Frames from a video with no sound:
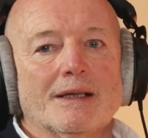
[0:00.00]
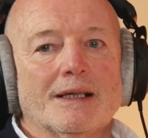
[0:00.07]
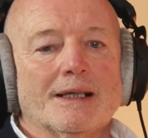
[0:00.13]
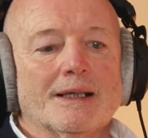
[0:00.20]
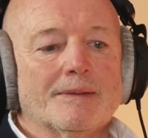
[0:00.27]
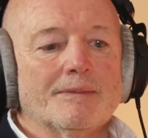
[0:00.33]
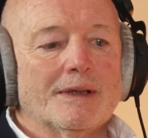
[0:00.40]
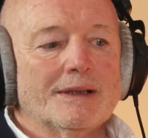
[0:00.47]

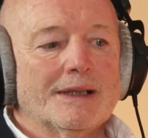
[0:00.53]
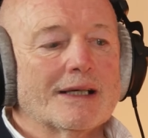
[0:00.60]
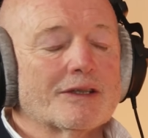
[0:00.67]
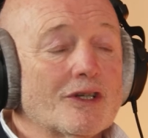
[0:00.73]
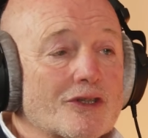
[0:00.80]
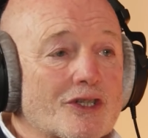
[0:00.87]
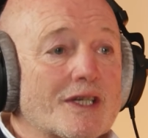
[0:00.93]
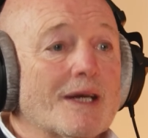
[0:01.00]
That's
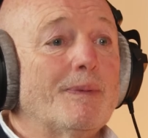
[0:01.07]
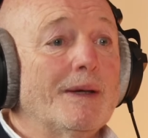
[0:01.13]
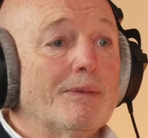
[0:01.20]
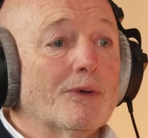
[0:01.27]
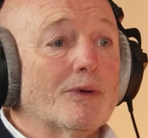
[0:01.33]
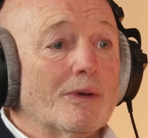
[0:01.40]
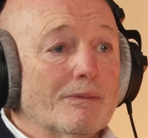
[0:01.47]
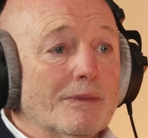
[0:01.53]
not to say
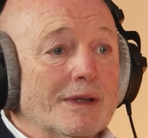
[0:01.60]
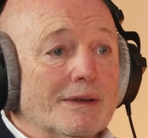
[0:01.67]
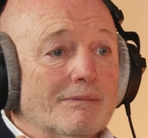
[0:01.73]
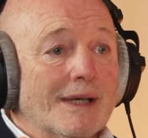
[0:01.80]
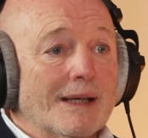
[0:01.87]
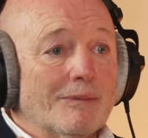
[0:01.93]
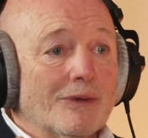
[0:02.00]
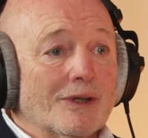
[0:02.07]
people won't
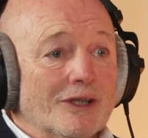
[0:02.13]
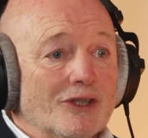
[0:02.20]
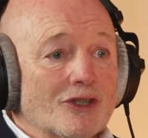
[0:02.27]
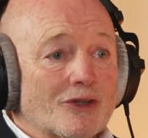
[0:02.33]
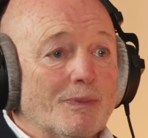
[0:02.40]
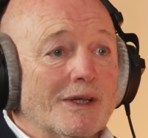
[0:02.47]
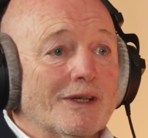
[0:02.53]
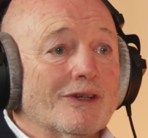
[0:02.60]
make money
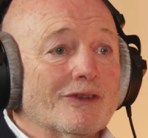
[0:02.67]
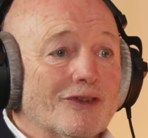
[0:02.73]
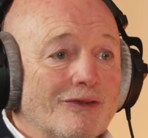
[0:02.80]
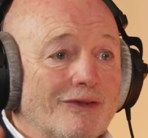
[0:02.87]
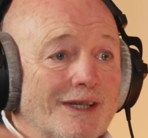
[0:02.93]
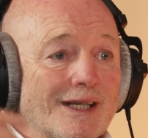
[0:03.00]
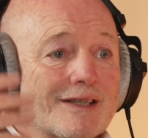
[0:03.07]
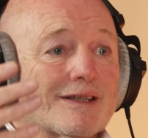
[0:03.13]
just because
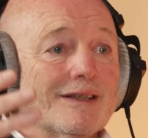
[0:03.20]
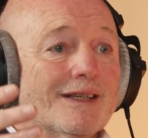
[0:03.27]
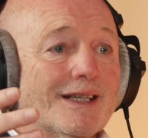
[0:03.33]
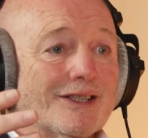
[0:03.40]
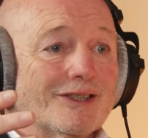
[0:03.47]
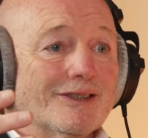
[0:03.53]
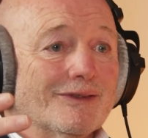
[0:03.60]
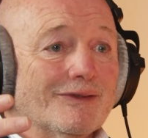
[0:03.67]
of the
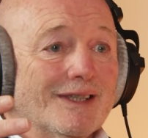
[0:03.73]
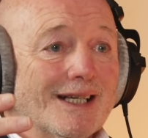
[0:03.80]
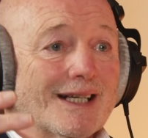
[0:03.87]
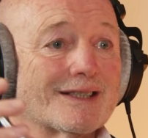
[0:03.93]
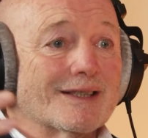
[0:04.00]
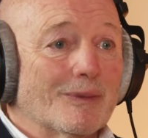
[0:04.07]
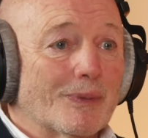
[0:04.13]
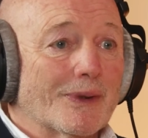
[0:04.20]
escalation of the
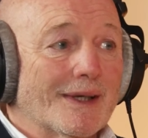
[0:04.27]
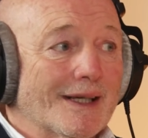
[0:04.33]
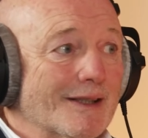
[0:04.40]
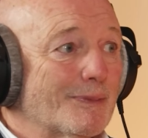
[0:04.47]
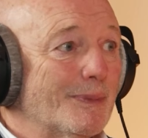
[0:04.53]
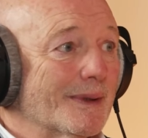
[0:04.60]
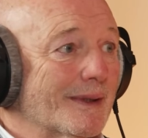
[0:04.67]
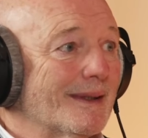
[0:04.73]
asset
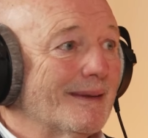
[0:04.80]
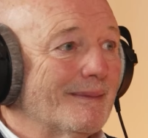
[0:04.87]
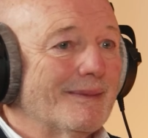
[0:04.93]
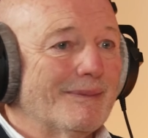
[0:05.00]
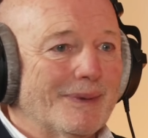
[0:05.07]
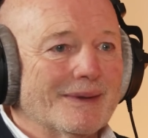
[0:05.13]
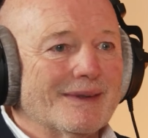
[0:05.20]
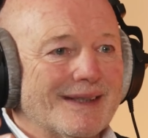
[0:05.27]
price, but
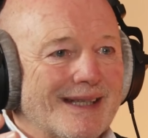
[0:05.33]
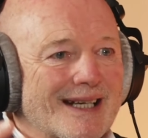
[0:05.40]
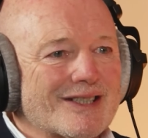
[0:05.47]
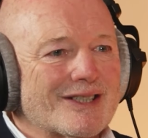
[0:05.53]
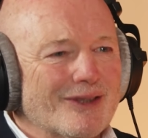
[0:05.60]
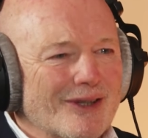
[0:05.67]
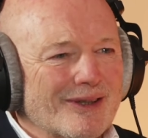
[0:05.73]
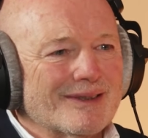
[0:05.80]

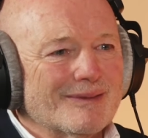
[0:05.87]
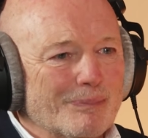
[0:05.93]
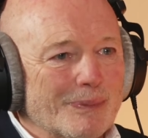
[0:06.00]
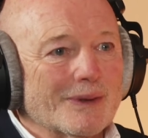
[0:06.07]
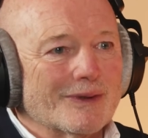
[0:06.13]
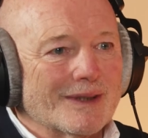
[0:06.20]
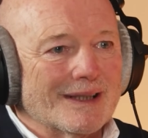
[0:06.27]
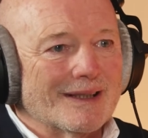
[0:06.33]
that's not
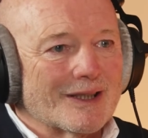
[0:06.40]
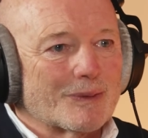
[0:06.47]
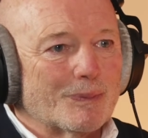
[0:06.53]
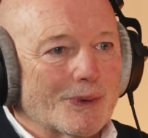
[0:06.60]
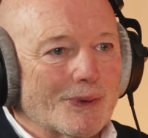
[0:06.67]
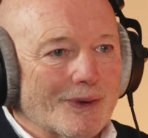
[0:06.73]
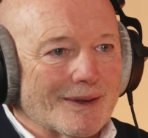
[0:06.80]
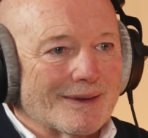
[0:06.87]
building the
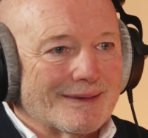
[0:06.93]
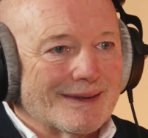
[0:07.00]
sport.